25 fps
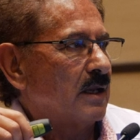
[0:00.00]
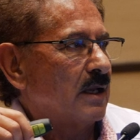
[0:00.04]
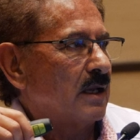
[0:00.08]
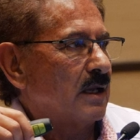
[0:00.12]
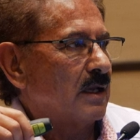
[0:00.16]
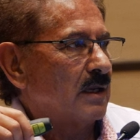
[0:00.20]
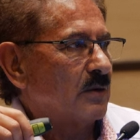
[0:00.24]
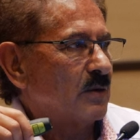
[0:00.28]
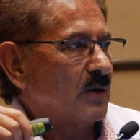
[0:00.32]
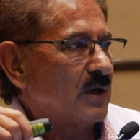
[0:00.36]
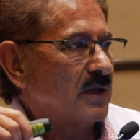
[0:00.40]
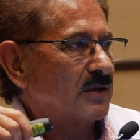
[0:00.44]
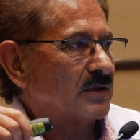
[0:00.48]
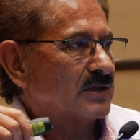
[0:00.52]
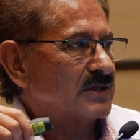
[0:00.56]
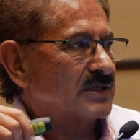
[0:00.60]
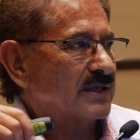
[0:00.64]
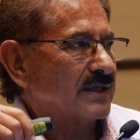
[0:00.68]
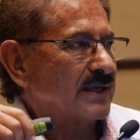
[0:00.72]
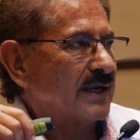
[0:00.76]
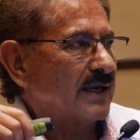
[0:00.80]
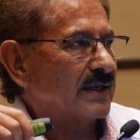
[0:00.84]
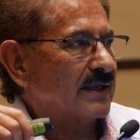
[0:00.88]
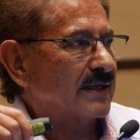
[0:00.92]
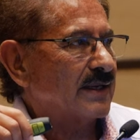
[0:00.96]
uh, whether it's
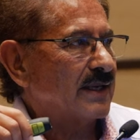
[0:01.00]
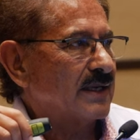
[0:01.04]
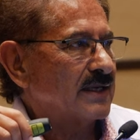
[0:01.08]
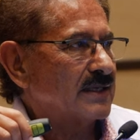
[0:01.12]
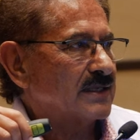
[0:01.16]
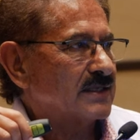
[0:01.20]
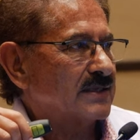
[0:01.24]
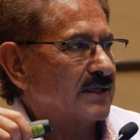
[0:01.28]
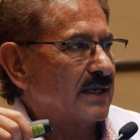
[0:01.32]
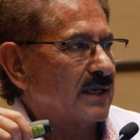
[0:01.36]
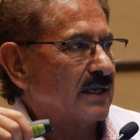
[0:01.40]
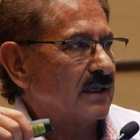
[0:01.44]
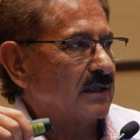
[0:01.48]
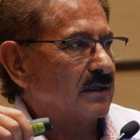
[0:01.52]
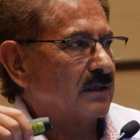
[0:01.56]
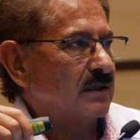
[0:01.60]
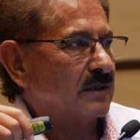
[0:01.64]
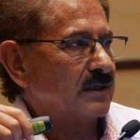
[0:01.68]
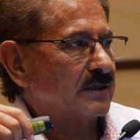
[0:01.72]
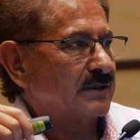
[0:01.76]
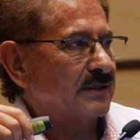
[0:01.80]
an NK cell or a